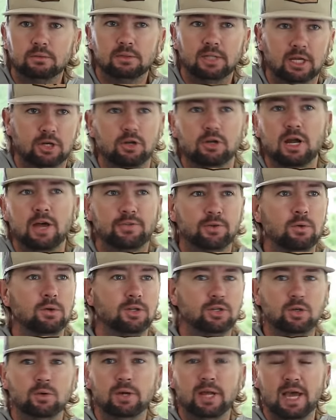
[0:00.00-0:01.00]
Like, you're not throwing
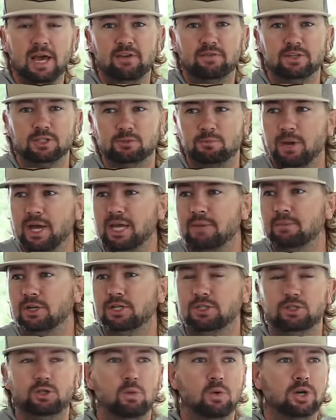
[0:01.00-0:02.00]
a 2.5-inch bait
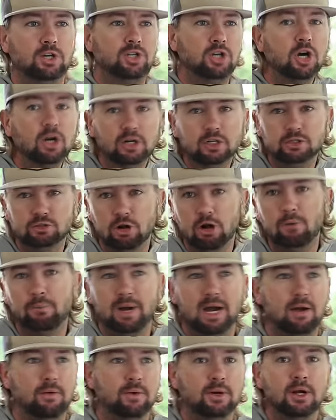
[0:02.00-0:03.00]
because you want a ton of draw
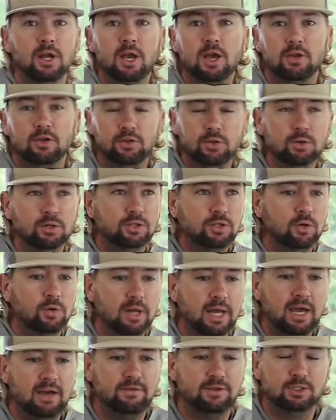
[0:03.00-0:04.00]
power. You're throwing a
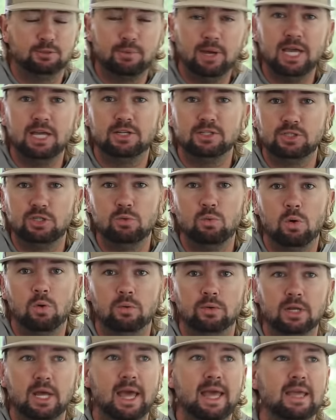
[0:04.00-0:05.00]
2.5-inch bait because you
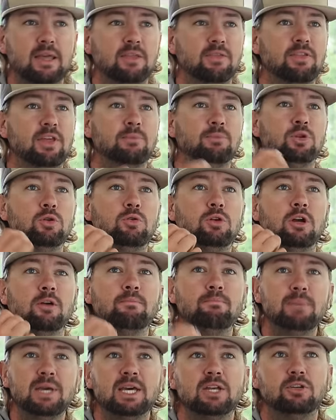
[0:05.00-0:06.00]
want them to
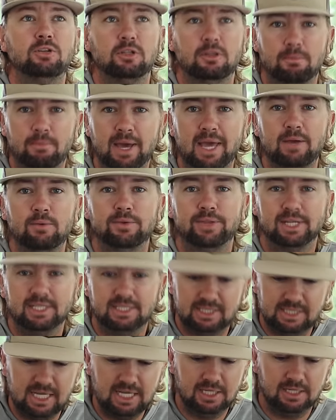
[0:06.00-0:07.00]
commit to the bait when they
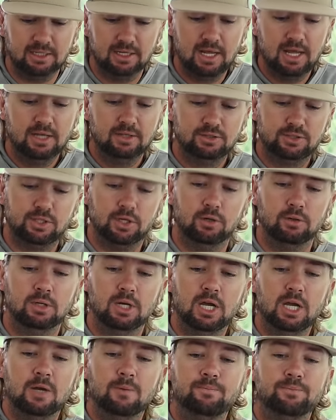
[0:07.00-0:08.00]
see it. So,
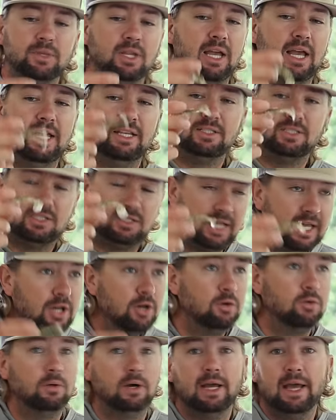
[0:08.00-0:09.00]

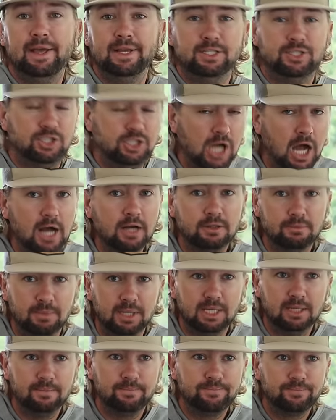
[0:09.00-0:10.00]
it shocked
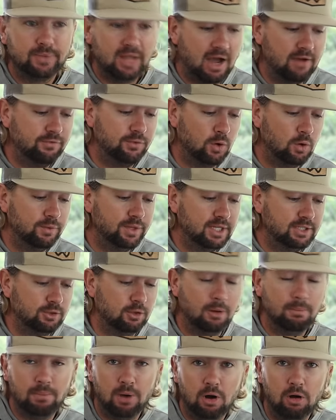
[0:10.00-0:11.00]
me. I've thrown this
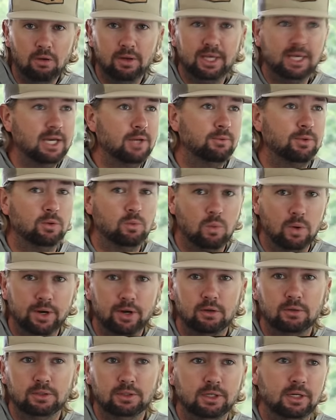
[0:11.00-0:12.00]
on a ball head with a
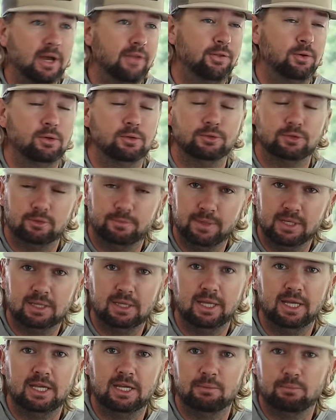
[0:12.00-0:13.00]
1/0 hook. I threw it on Smith
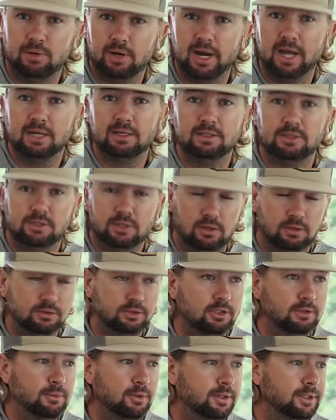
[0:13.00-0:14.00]
Lake in practice, caught
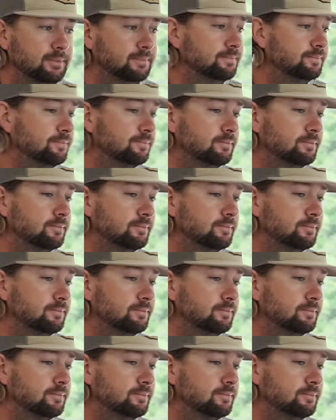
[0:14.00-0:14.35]
some on it.